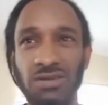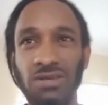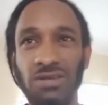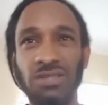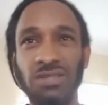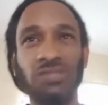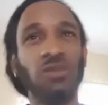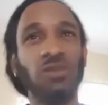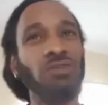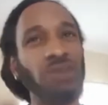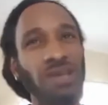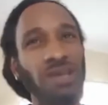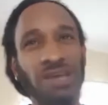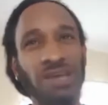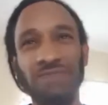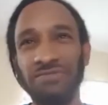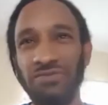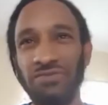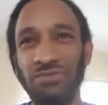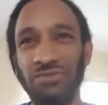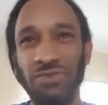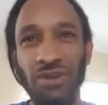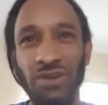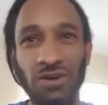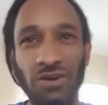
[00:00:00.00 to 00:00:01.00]
It's okay if
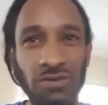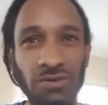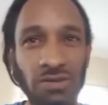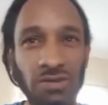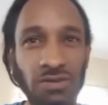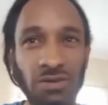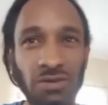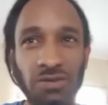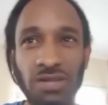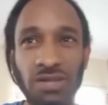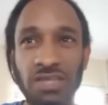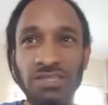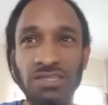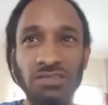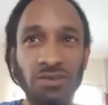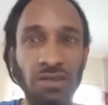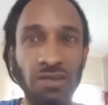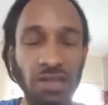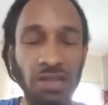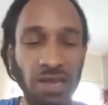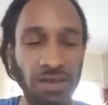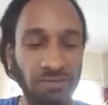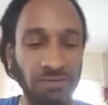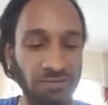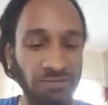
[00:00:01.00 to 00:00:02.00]
you don't. You know, that's your
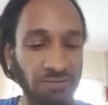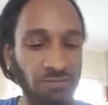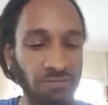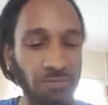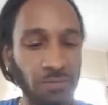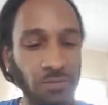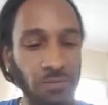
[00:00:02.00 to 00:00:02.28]
life.